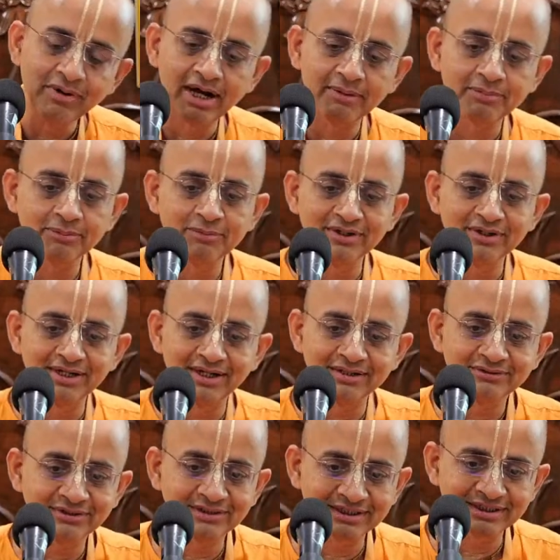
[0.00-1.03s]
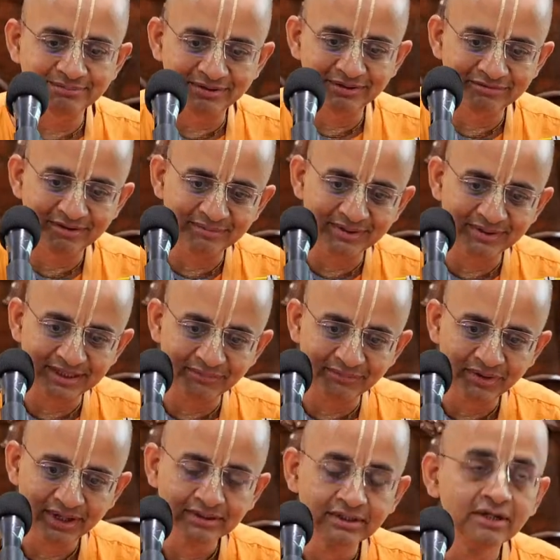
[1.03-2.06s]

Mahaprabhu and associates performing.